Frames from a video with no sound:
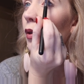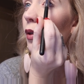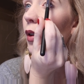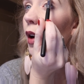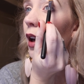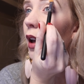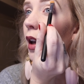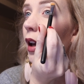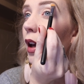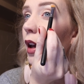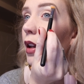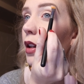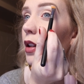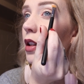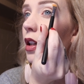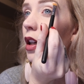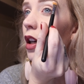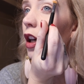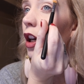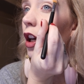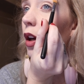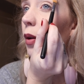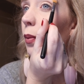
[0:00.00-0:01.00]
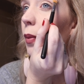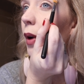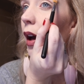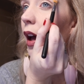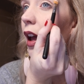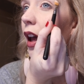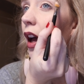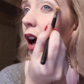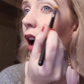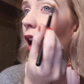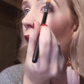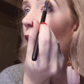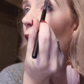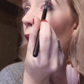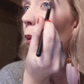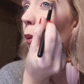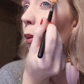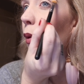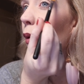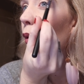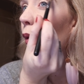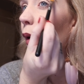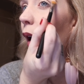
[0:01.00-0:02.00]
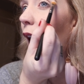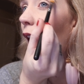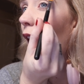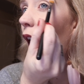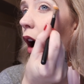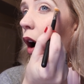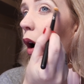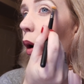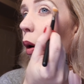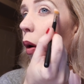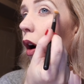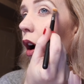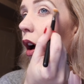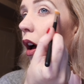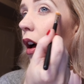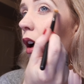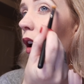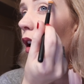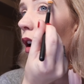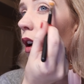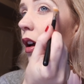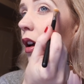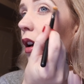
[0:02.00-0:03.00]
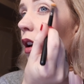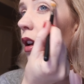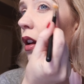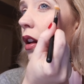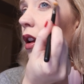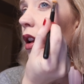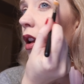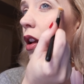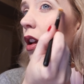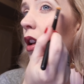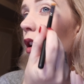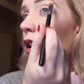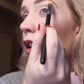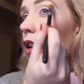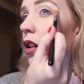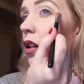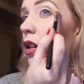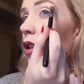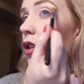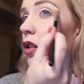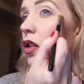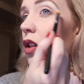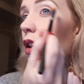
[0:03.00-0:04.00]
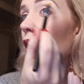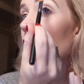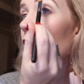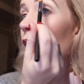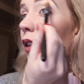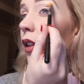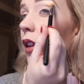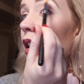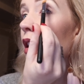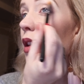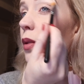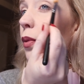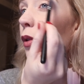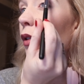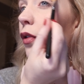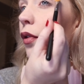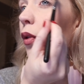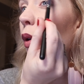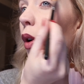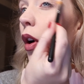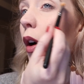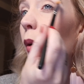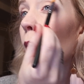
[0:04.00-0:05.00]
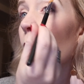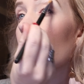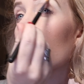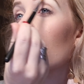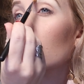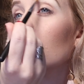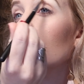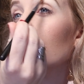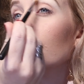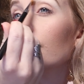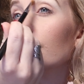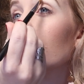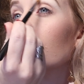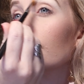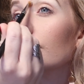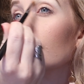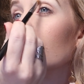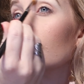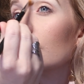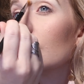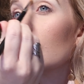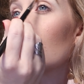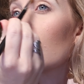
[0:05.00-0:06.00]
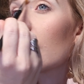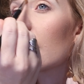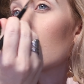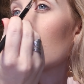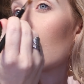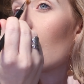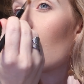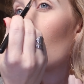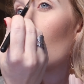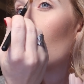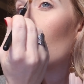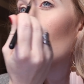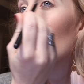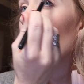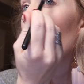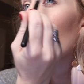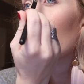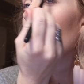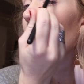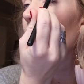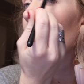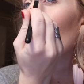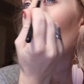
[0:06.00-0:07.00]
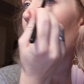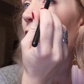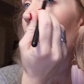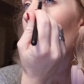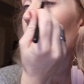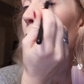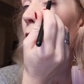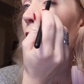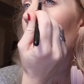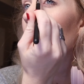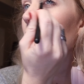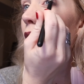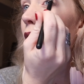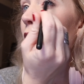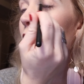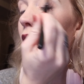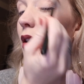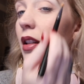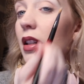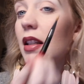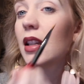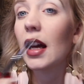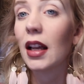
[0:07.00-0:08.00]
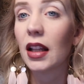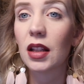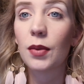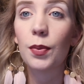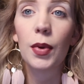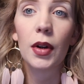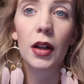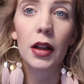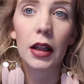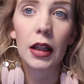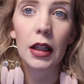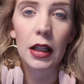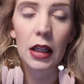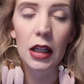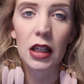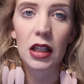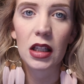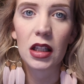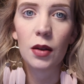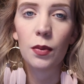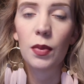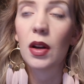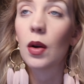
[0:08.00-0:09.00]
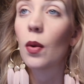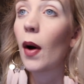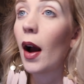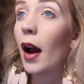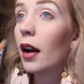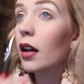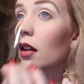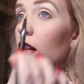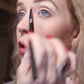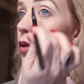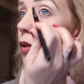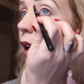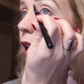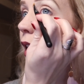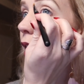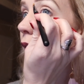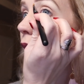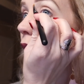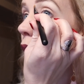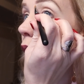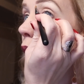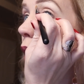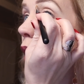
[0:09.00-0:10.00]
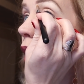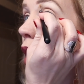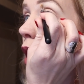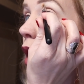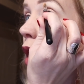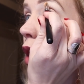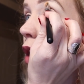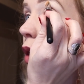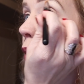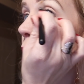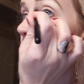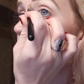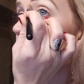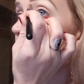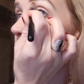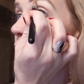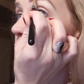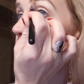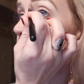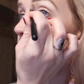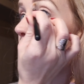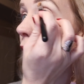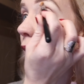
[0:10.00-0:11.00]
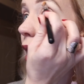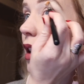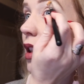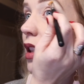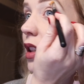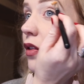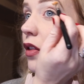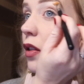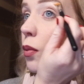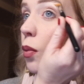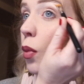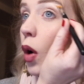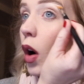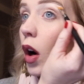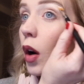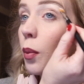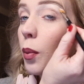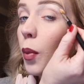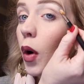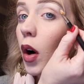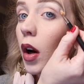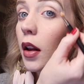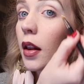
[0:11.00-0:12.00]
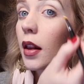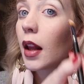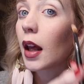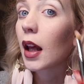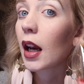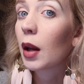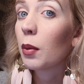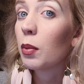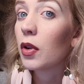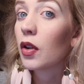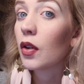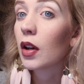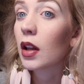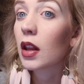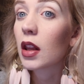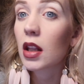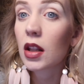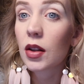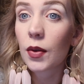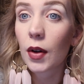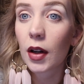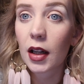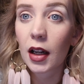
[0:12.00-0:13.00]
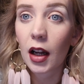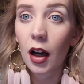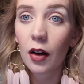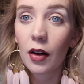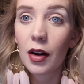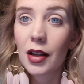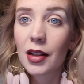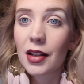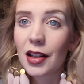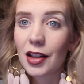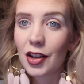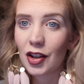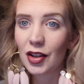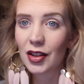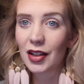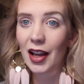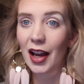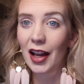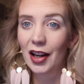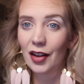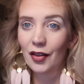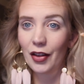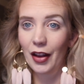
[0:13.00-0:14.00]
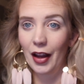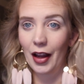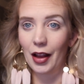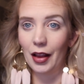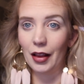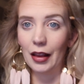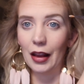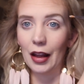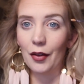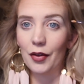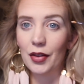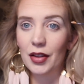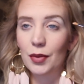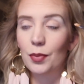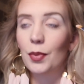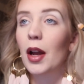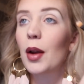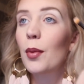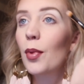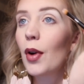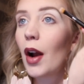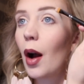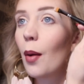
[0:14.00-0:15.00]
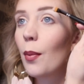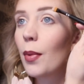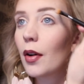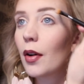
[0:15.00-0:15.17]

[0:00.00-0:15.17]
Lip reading: right under my brow. Should have done this before, but I'm doing it now. My eyebrows desperately need to be waxed right now, which is why it's even more important that I'm doing this right now, because it just kind of like lifts my brow